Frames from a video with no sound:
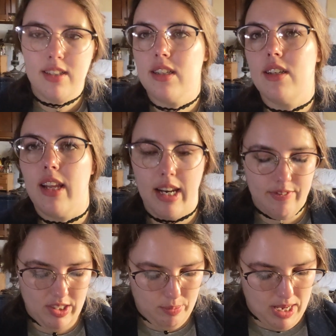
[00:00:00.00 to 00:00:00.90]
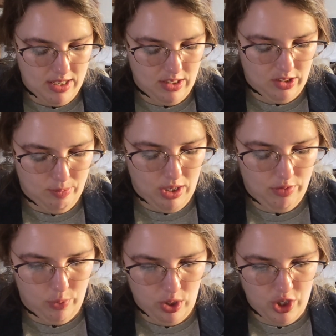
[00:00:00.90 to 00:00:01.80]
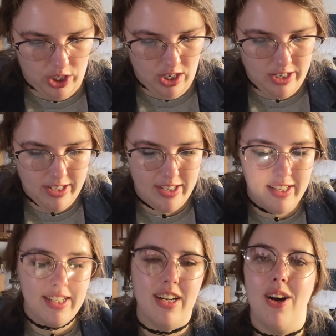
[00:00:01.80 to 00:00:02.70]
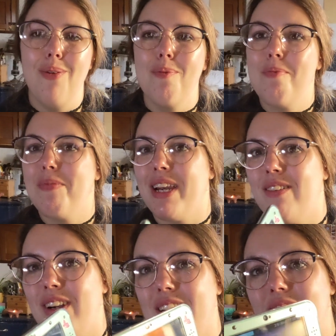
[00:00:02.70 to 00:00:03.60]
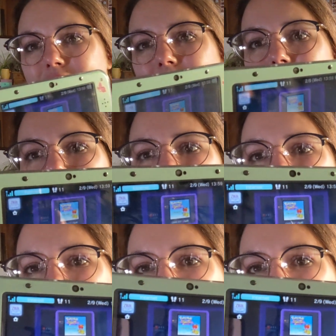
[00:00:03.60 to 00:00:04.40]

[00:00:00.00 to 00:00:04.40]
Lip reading: not have to spend a small fortune on. Oh, and I forgot to say, I also have